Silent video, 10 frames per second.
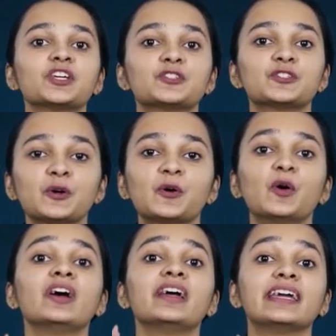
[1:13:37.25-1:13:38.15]

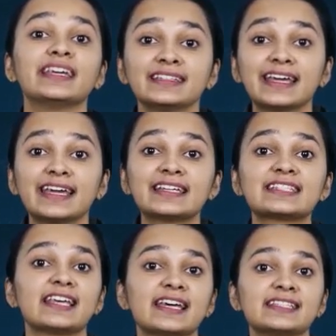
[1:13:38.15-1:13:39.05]
So, in
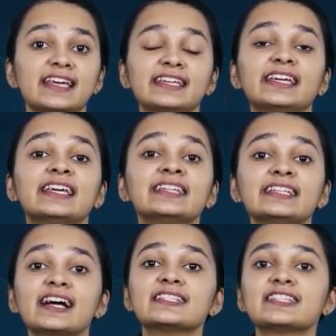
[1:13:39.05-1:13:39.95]
case there's any
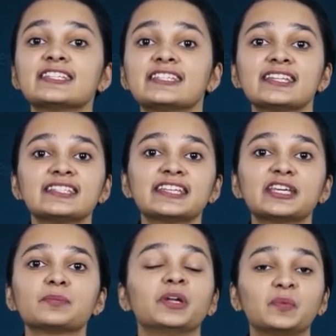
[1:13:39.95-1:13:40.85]

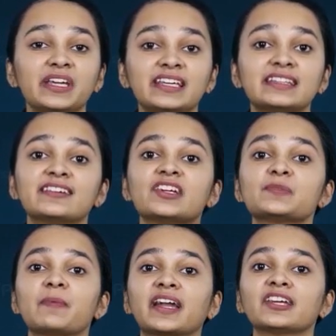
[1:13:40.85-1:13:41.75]
inconsistency between the
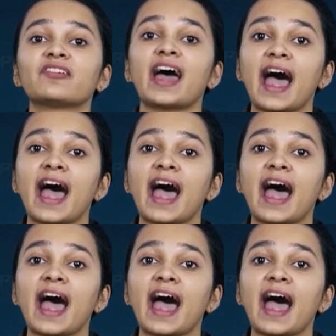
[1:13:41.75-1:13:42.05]
respective